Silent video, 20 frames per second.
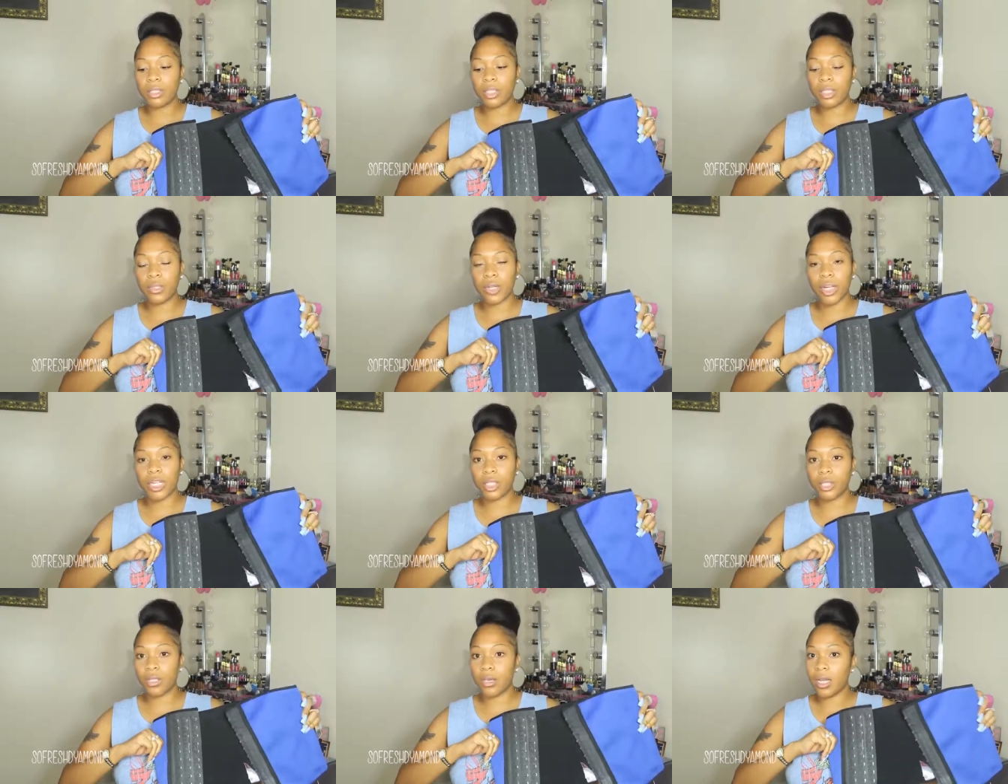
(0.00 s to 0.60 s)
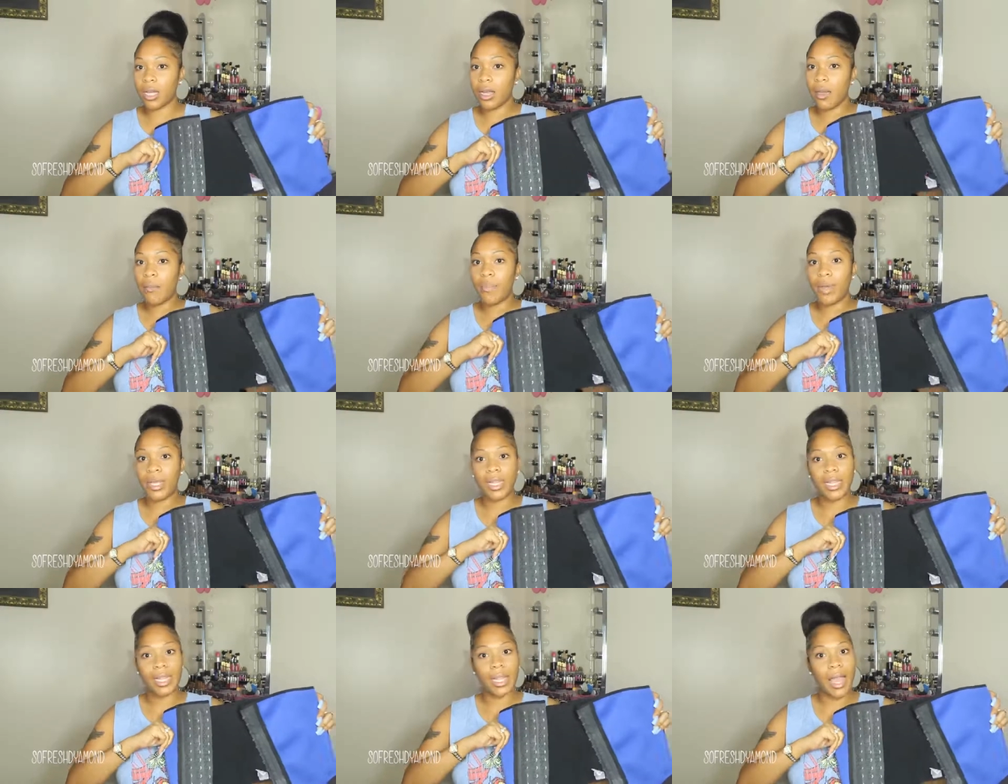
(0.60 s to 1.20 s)
of stretch on it,
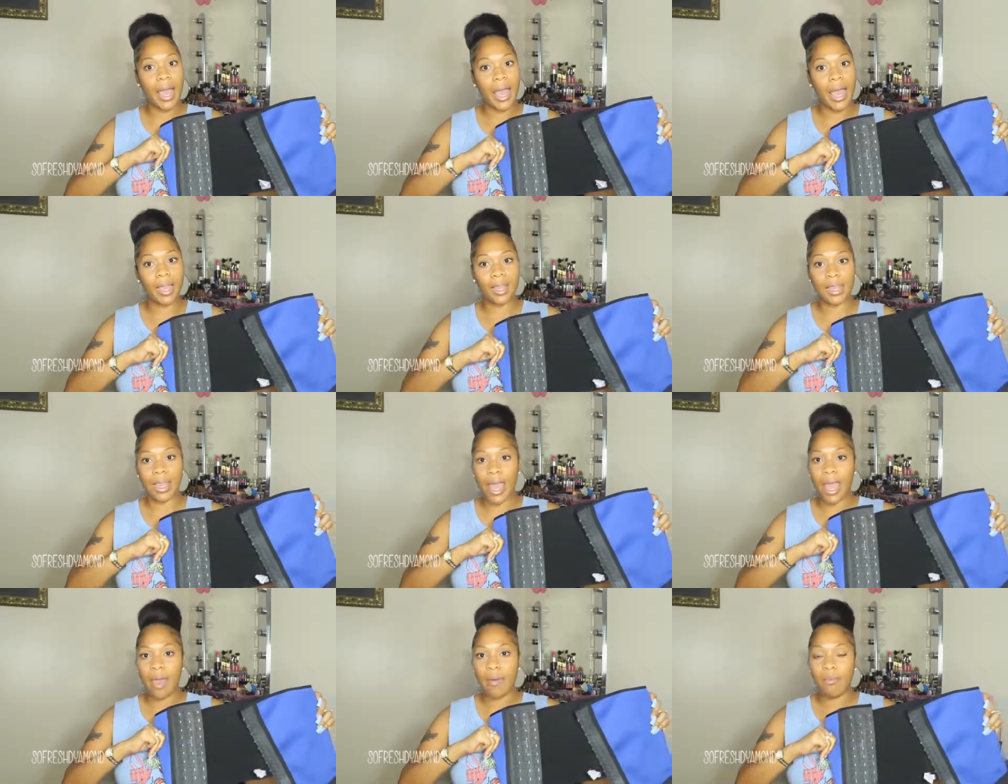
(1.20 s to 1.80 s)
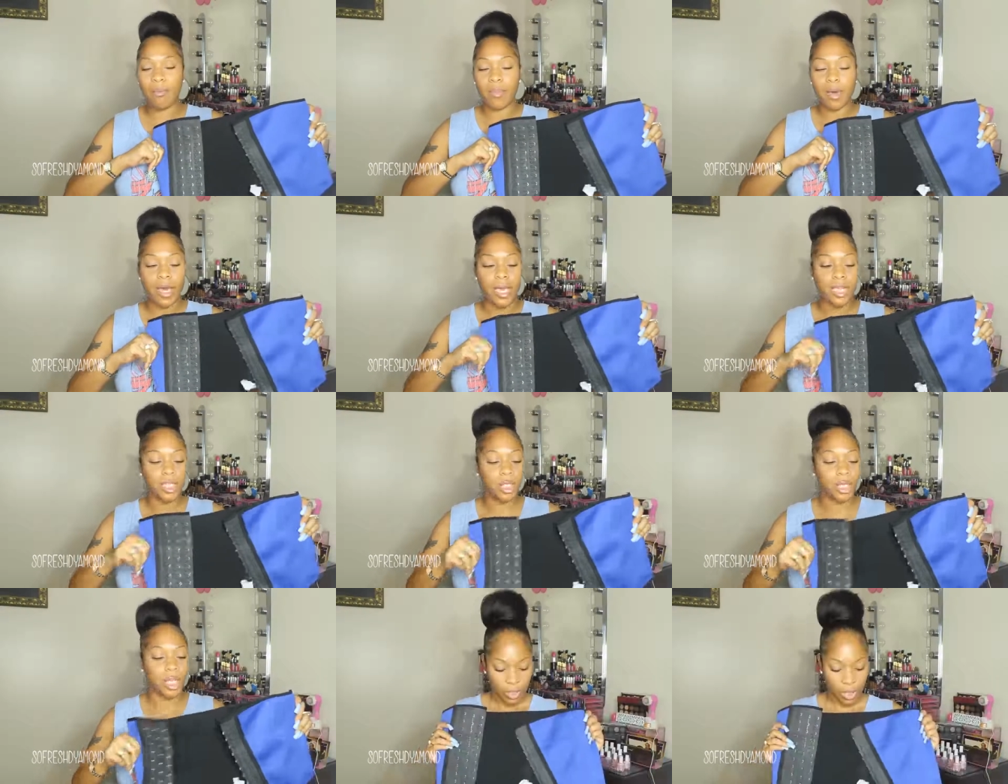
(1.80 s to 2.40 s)
but not that
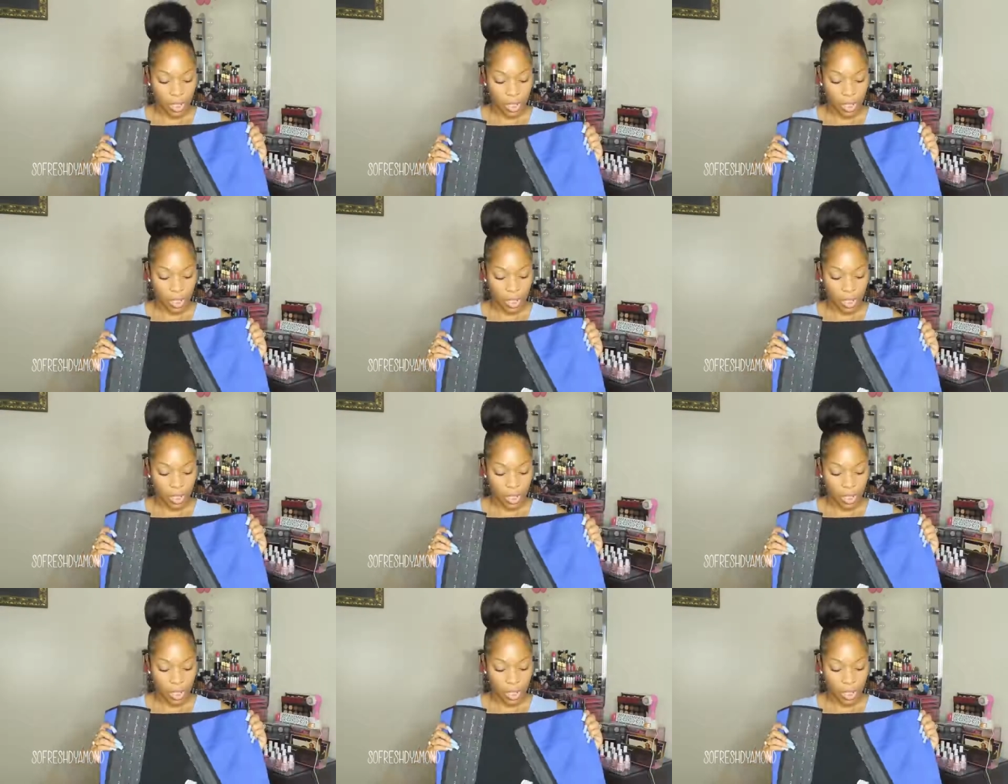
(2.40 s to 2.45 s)
much.